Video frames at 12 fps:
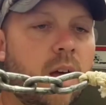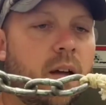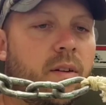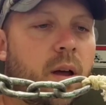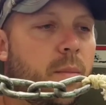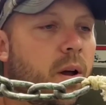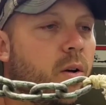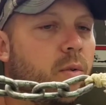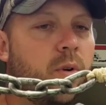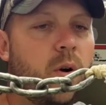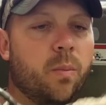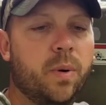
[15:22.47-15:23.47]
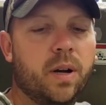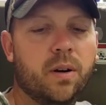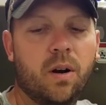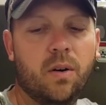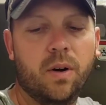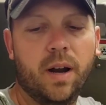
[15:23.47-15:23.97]
I've got my old rope
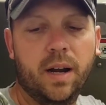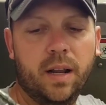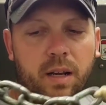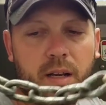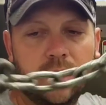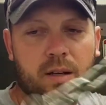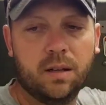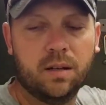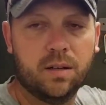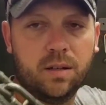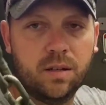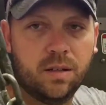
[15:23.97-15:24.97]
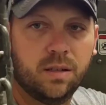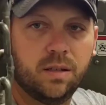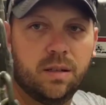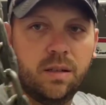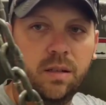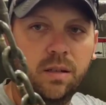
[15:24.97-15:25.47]
here already
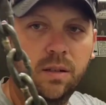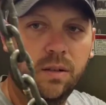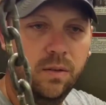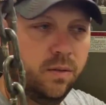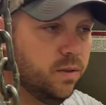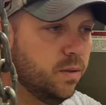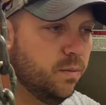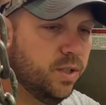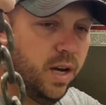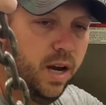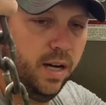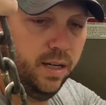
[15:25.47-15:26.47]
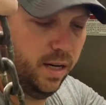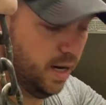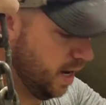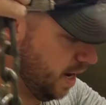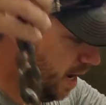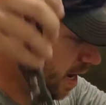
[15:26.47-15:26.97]
to some chain that
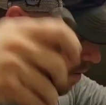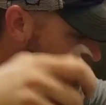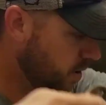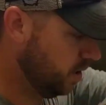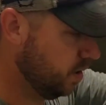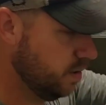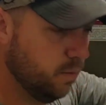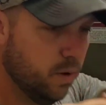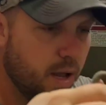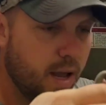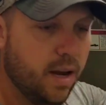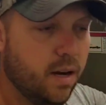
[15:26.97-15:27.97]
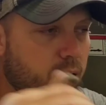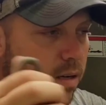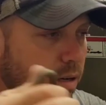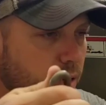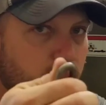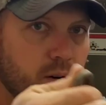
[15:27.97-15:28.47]
I had, which will add
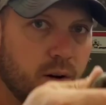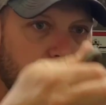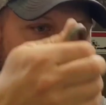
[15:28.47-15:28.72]
another